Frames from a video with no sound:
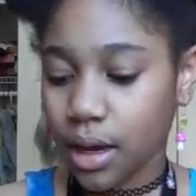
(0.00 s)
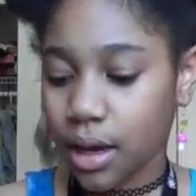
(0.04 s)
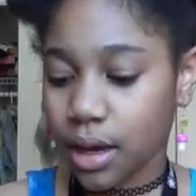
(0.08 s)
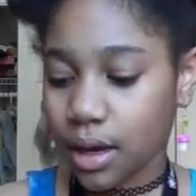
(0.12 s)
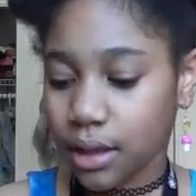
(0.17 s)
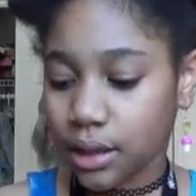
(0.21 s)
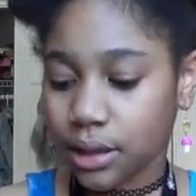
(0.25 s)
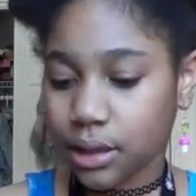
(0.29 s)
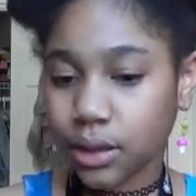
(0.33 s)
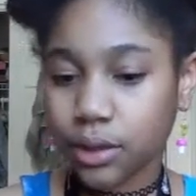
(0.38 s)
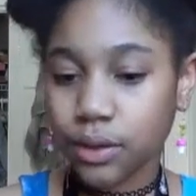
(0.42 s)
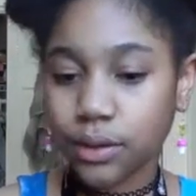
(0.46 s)

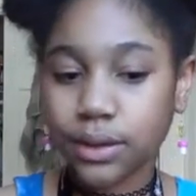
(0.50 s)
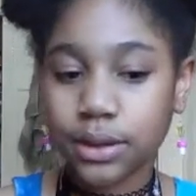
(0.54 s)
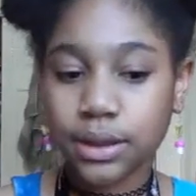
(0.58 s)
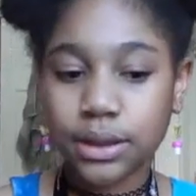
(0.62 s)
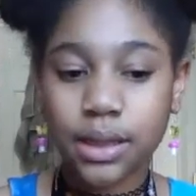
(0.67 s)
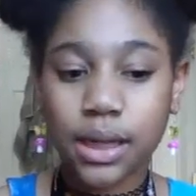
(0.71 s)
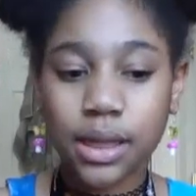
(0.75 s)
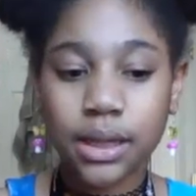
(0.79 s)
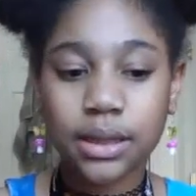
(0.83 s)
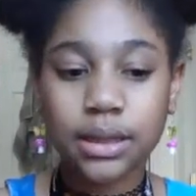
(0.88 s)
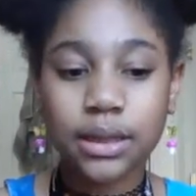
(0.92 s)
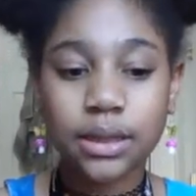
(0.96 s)
So
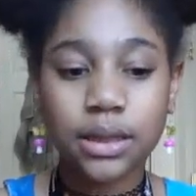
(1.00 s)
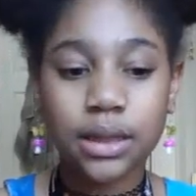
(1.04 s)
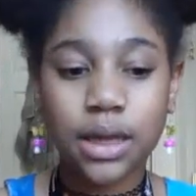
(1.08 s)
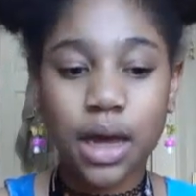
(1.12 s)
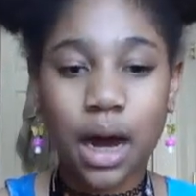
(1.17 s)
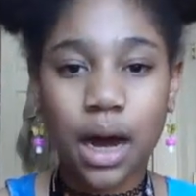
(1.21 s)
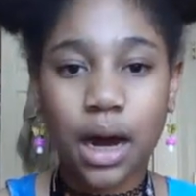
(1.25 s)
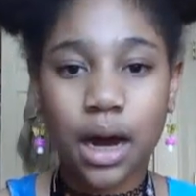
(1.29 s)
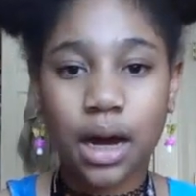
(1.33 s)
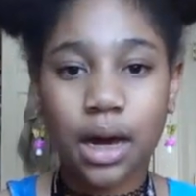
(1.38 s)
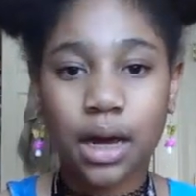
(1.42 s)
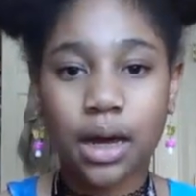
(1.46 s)
since
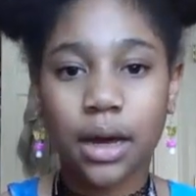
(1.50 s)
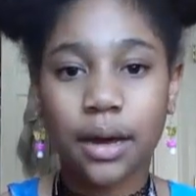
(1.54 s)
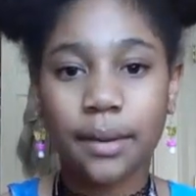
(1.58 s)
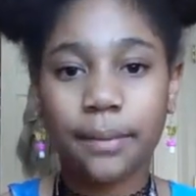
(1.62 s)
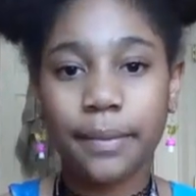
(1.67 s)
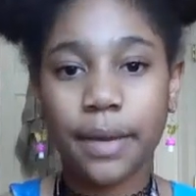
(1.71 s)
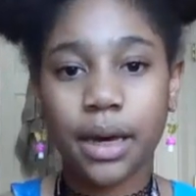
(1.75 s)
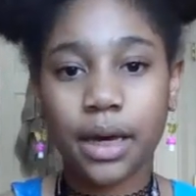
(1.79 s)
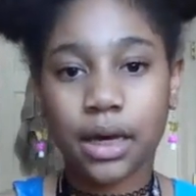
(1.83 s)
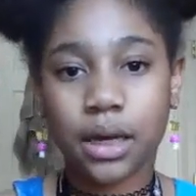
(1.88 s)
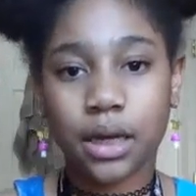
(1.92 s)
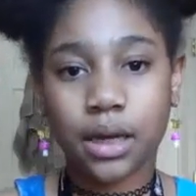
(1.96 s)
I am
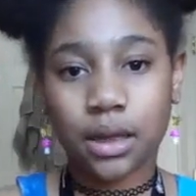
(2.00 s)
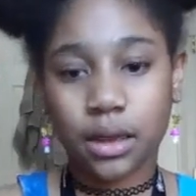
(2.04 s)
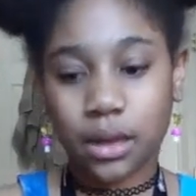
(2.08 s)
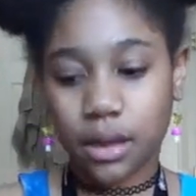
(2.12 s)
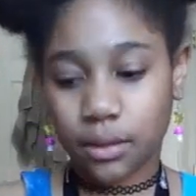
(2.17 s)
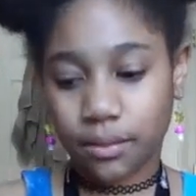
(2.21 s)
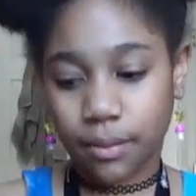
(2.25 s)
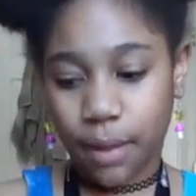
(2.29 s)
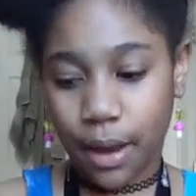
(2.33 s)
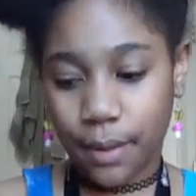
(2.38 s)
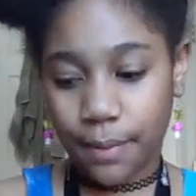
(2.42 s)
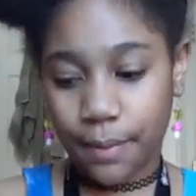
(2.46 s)
making
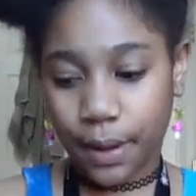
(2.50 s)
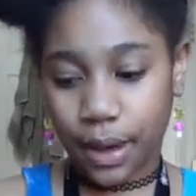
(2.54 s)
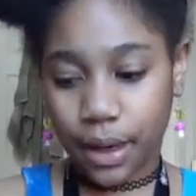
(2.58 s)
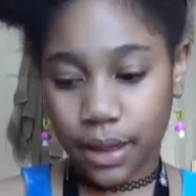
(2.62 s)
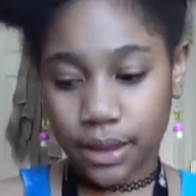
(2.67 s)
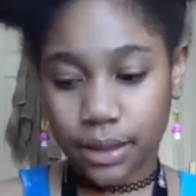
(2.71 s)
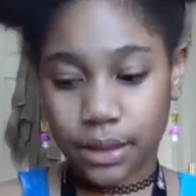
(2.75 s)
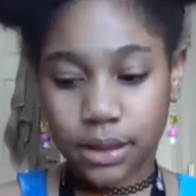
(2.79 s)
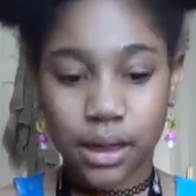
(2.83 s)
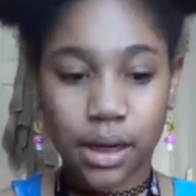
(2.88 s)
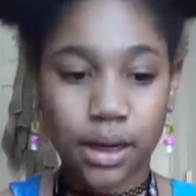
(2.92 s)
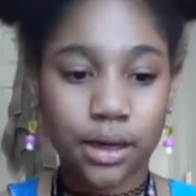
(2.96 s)
my
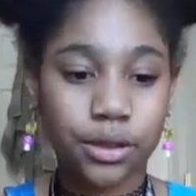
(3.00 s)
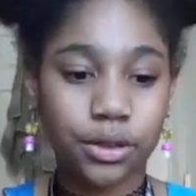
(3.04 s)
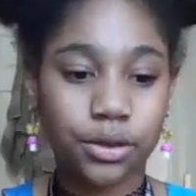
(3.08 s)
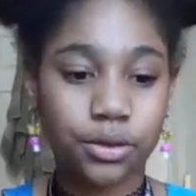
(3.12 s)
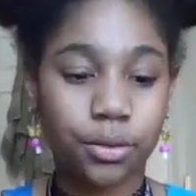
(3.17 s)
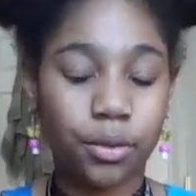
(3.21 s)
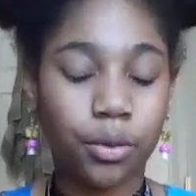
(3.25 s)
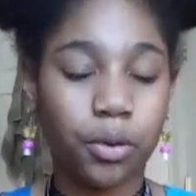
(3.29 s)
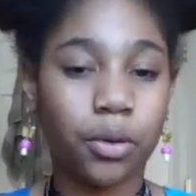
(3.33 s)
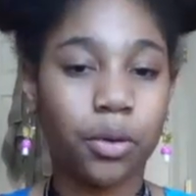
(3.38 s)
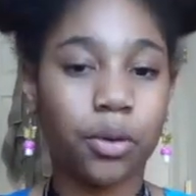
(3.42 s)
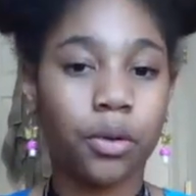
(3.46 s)

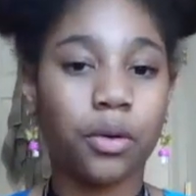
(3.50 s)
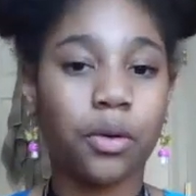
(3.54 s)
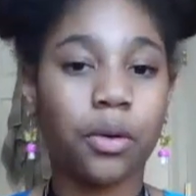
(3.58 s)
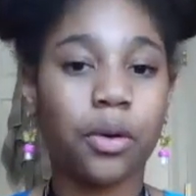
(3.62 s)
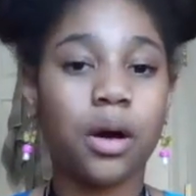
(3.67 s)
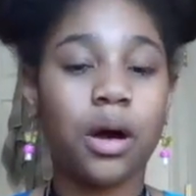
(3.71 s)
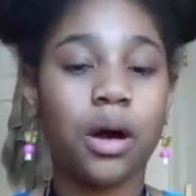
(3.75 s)
bisexual